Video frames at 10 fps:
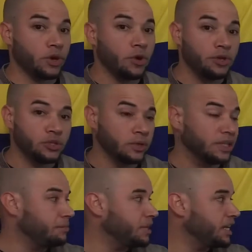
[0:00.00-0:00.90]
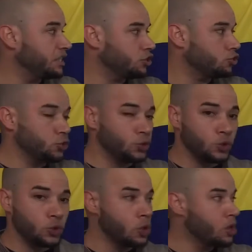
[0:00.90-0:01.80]
We're going to eliminate
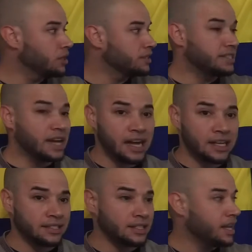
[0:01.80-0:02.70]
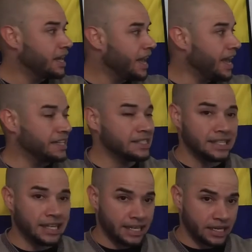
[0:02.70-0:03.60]
do, does, and
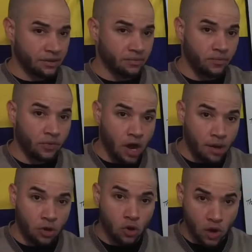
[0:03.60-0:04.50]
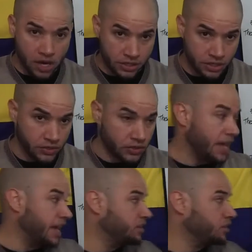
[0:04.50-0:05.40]
did from questions
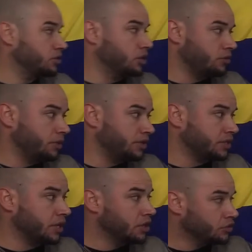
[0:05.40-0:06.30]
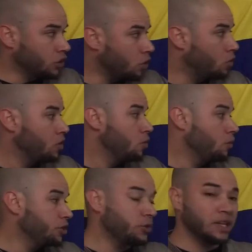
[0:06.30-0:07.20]
as auxiliaries. So
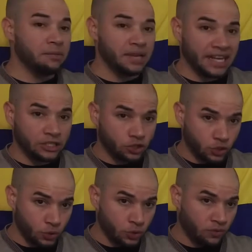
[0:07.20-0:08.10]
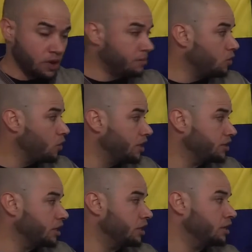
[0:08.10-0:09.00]
when you eliminate do from a
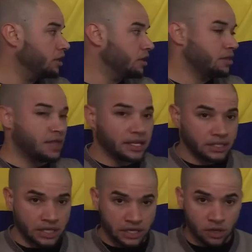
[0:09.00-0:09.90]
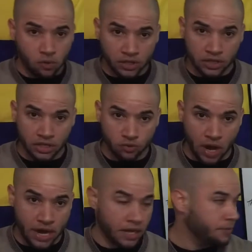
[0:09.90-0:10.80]
question, that's it, the question is
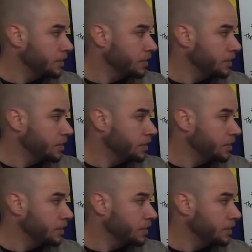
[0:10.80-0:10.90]
ready.